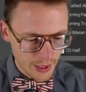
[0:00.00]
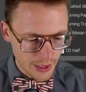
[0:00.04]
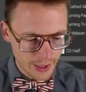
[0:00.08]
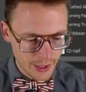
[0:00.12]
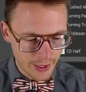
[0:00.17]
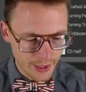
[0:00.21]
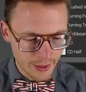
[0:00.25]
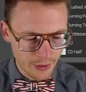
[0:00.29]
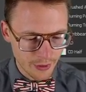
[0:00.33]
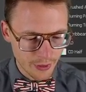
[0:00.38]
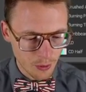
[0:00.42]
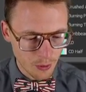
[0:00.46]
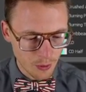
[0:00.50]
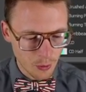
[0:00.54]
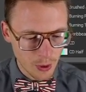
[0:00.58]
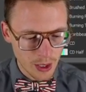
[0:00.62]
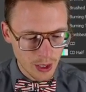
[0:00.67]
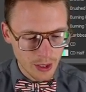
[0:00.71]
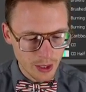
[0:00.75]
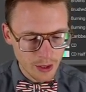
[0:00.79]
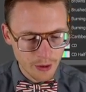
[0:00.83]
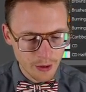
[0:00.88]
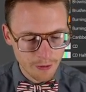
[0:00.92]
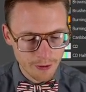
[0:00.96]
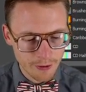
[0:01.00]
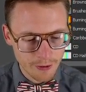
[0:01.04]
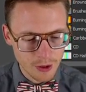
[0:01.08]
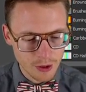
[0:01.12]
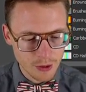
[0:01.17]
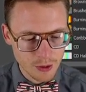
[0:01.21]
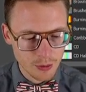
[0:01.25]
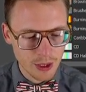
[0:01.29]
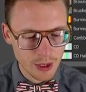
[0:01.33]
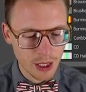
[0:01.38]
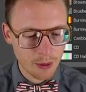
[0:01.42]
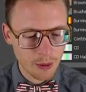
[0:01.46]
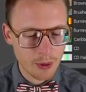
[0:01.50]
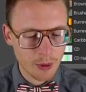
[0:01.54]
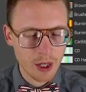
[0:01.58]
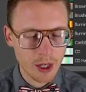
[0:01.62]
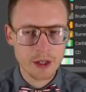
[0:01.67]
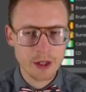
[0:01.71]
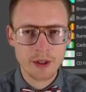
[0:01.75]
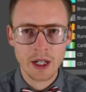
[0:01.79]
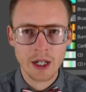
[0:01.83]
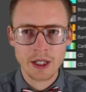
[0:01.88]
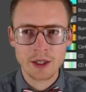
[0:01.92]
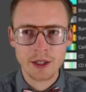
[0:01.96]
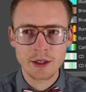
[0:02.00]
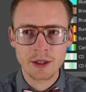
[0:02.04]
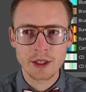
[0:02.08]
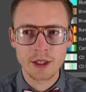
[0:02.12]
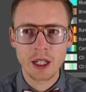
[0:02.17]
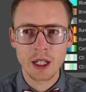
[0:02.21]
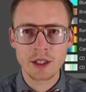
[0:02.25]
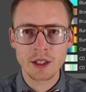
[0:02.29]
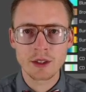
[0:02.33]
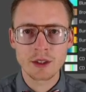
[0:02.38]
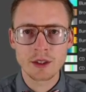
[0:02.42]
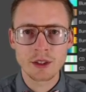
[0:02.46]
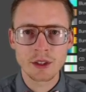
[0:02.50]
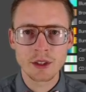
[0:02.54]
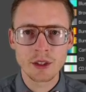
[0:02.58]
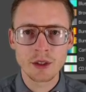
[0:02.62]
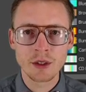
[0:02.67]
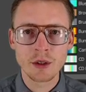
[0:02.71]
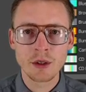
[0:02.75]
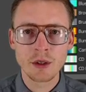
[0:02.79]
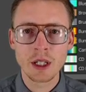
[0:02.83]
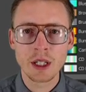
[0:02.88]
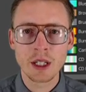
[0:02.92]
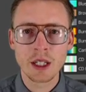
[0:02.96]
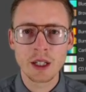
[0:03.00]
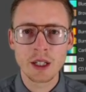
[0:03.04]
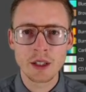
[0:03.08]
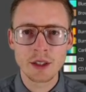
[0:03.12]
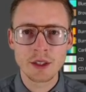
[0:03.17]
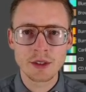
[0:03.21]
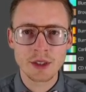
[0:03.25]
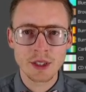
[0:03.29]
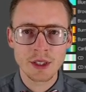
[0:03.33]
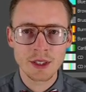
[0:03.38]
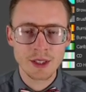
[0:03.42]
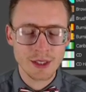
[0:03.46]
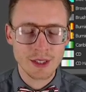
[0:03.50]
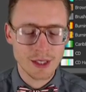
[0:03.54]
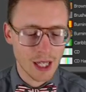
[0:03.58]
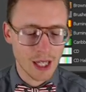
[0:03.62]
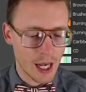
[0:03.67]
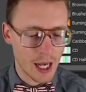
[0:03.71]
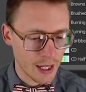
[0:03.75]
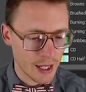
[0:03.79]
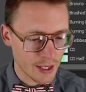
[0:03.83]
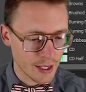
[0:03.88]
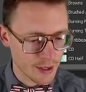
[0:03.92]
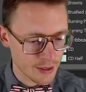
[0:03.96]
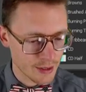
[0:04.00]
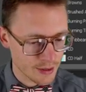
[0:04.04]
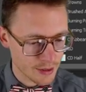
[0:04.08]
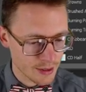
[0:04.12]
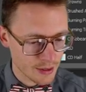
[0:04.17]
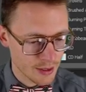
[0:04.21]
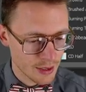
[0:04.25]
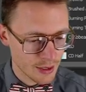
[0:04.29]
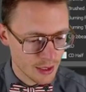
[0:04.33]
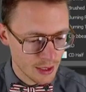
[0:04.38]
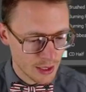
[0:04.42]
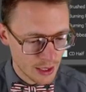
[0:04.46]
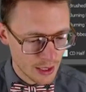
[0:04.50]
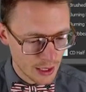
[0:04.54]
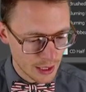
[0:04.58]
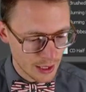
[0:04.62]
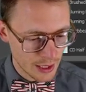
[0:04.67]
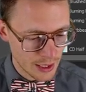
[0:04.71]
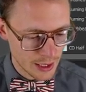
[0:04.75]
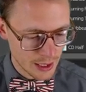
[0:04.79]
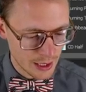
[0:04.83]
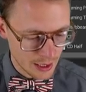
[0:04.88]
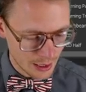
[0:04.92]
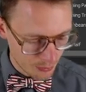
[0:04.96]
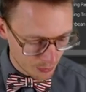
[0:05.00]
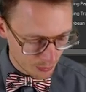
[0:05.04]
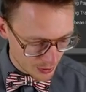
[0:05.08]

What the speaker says: The first one that I want to direct your attention to is size. And I